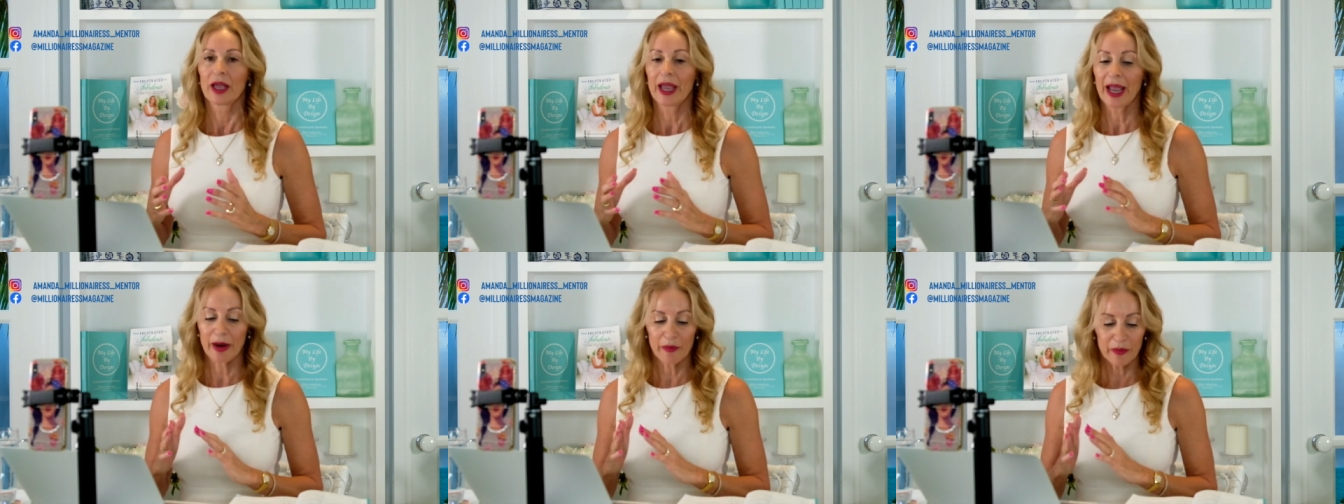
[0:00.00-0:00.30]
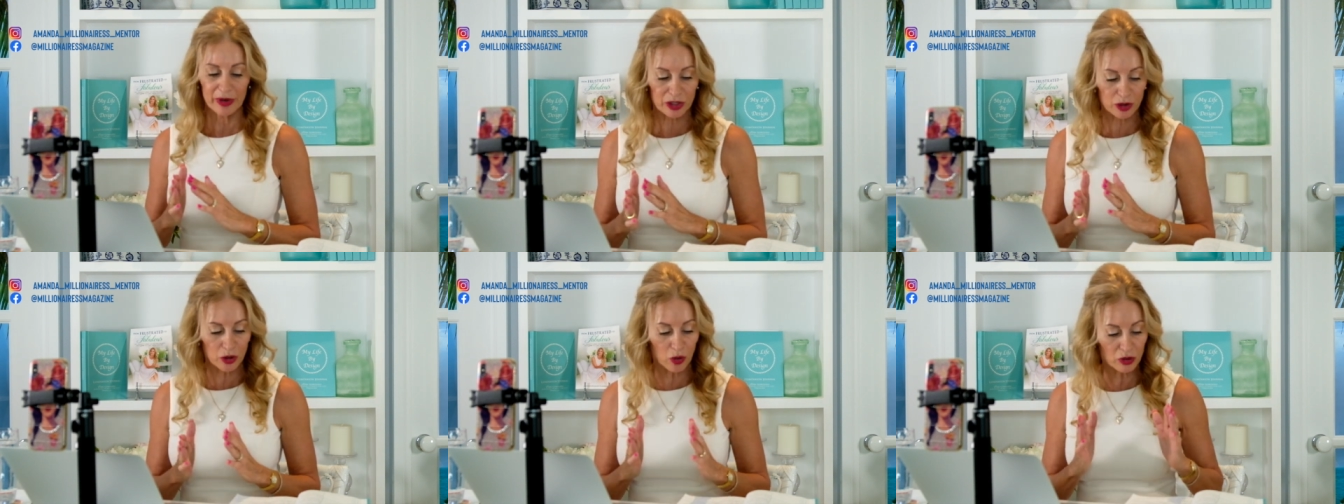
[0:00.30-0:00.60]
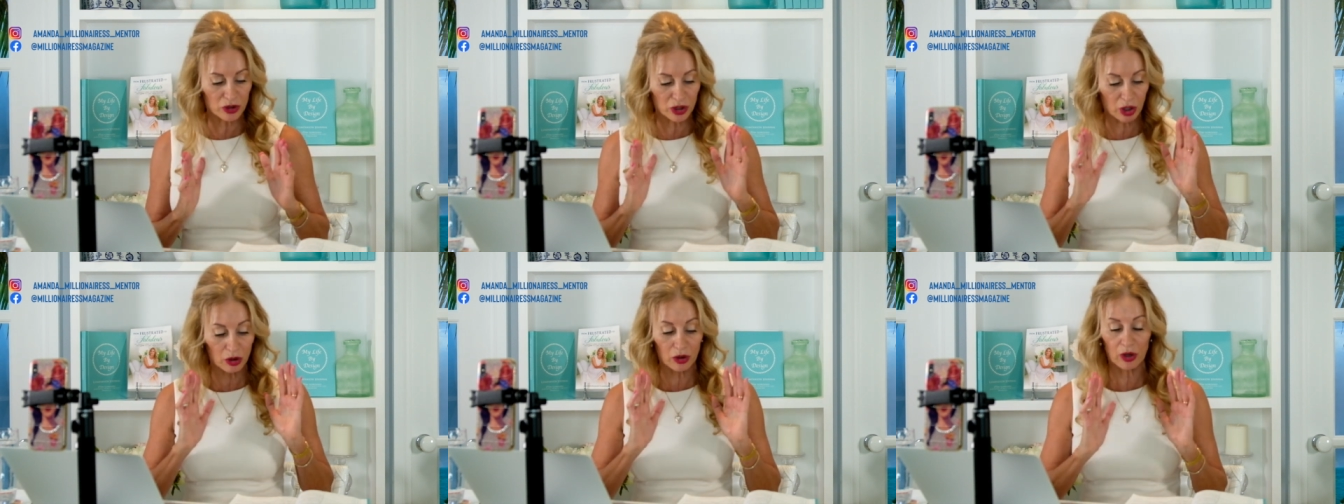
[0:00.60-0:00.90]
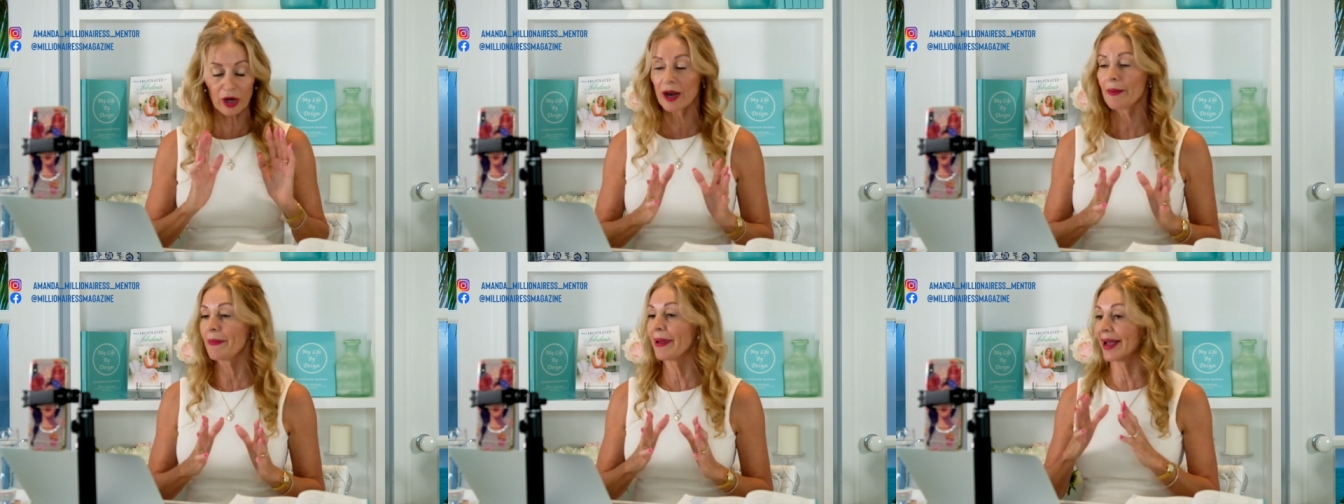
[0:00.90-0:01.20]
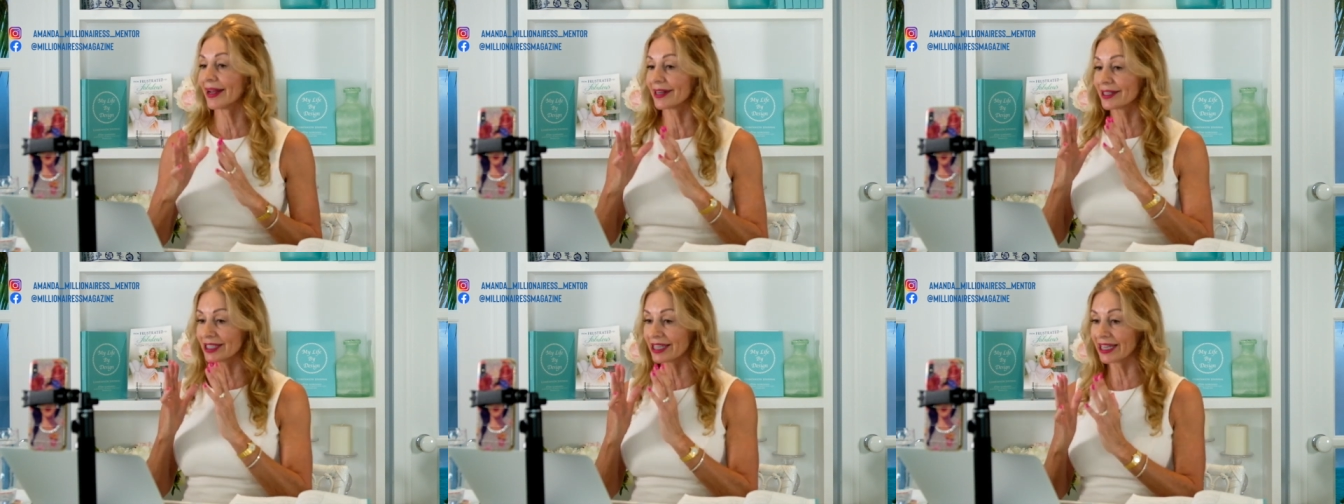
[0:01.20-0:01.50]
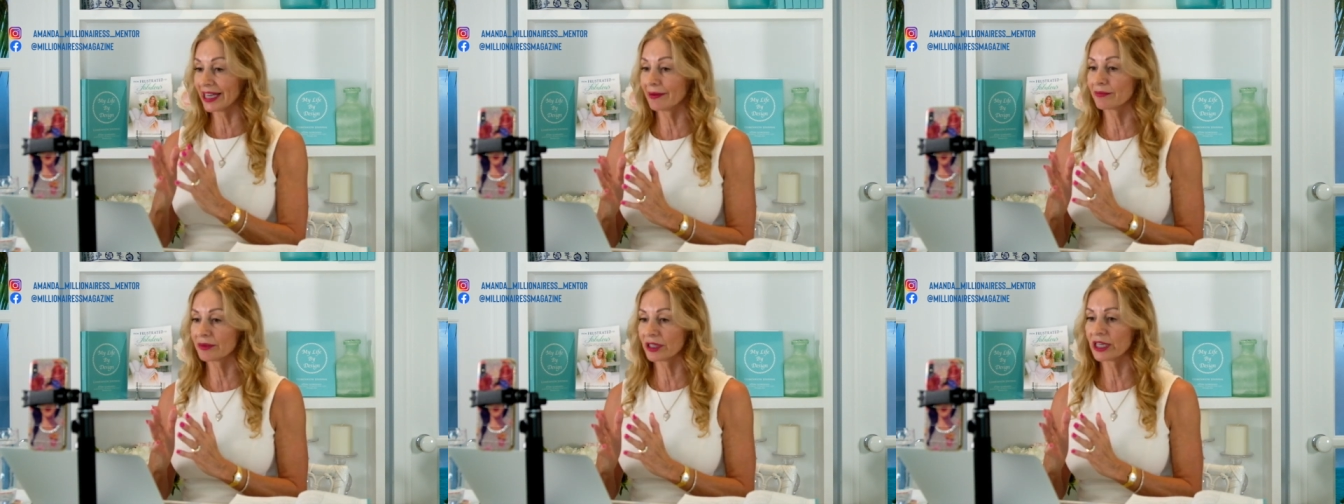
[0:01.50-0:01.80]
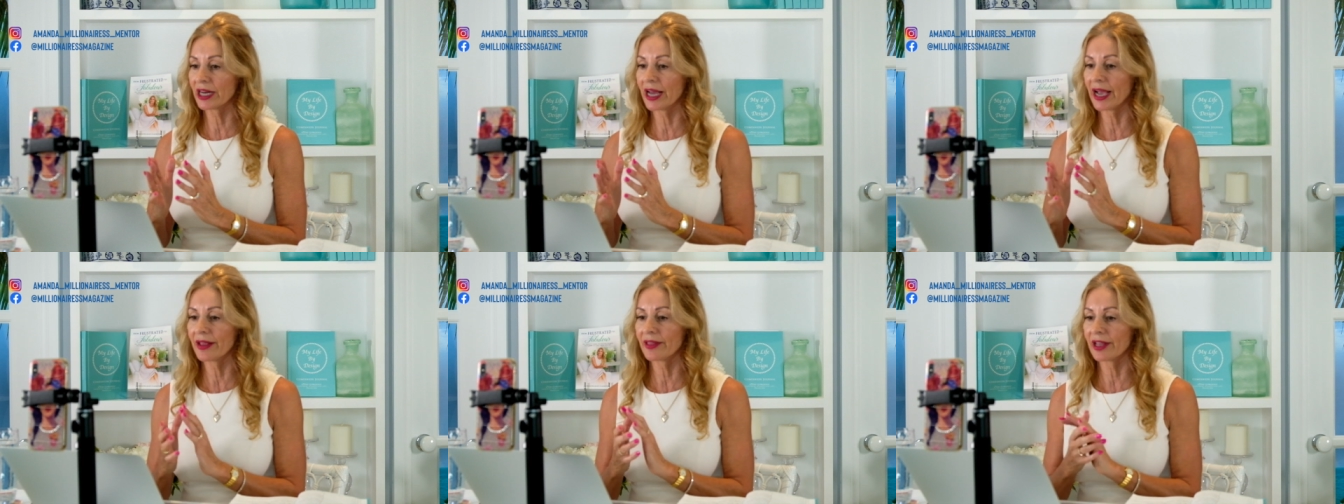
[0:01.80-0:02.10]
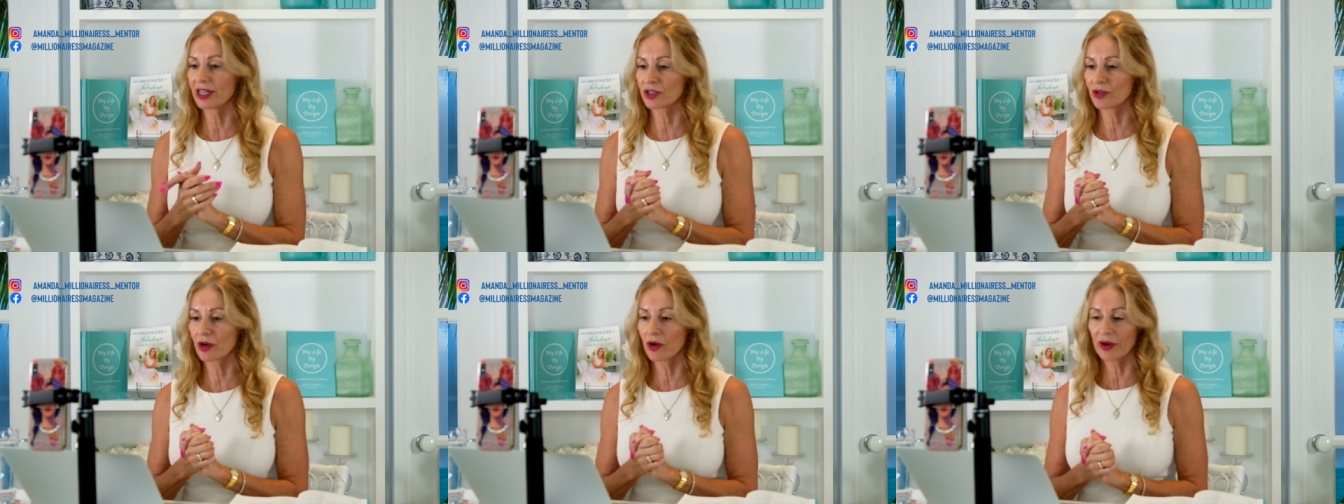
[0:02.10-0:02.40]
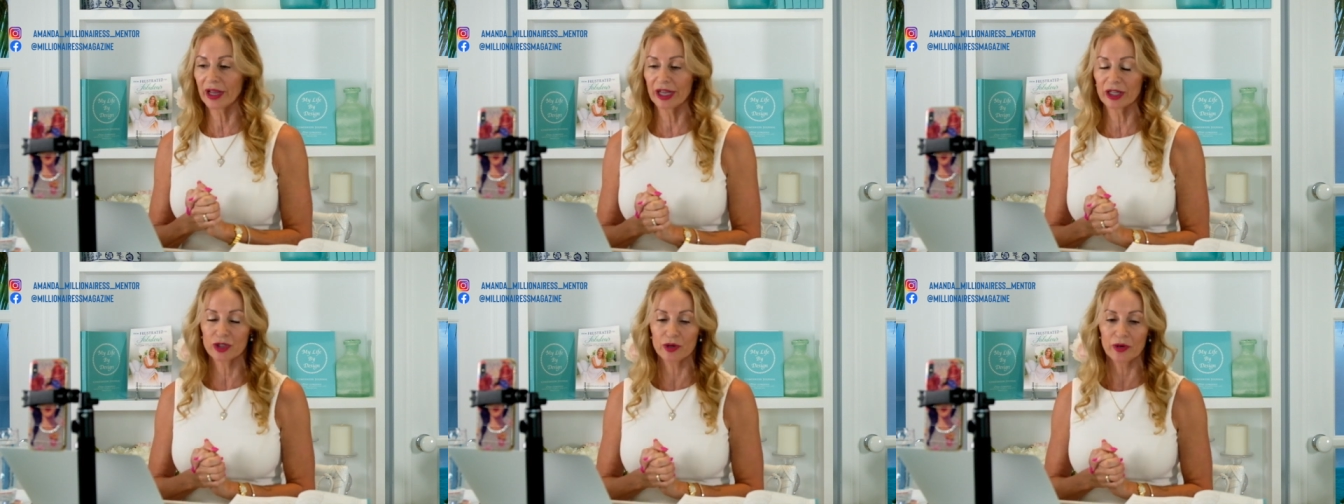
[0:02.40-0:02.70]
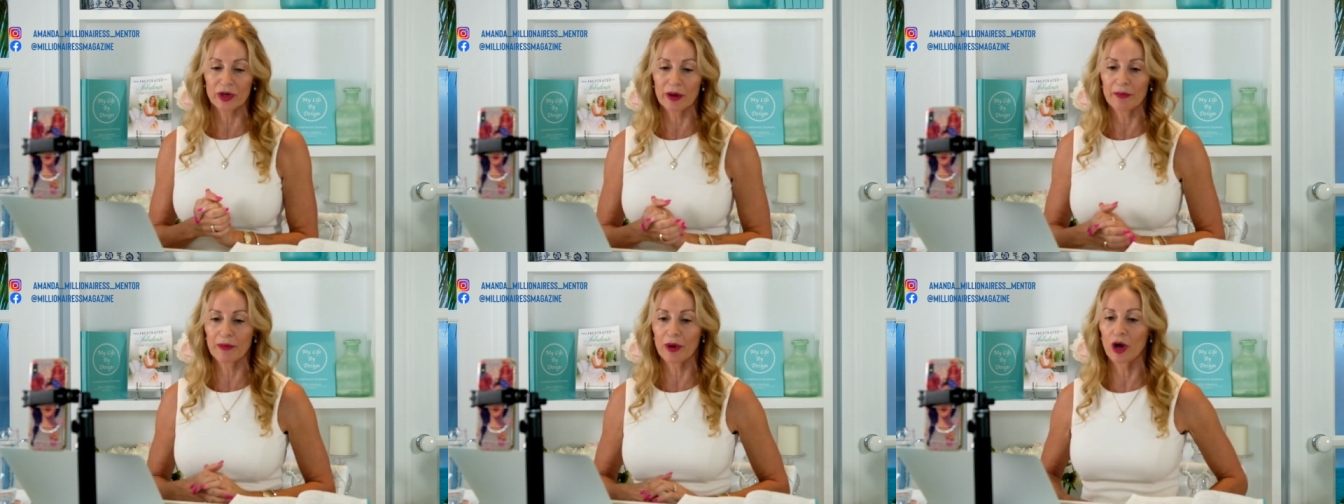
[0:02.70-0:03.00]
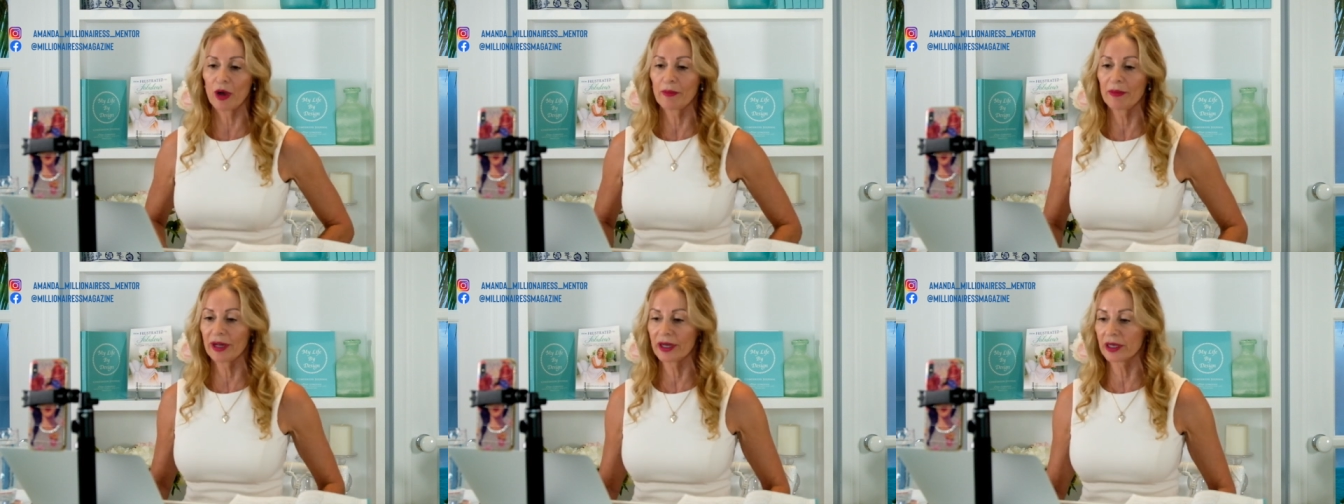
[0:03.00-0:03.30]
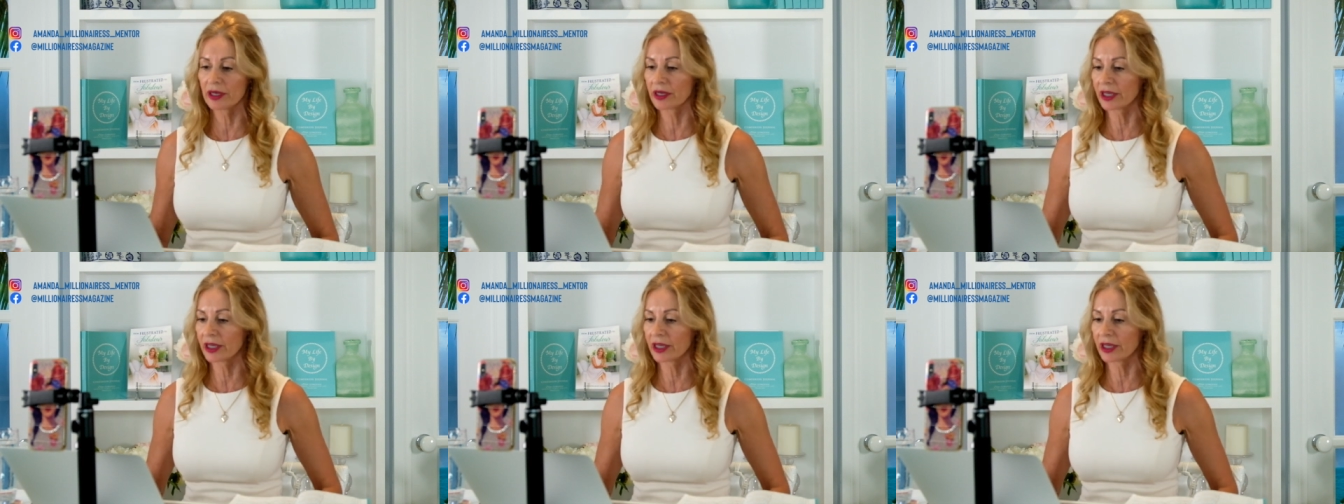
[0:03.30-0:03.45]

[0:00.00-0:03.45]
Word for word: and we talked a lot about team today, and that's what I'll get to in a moment.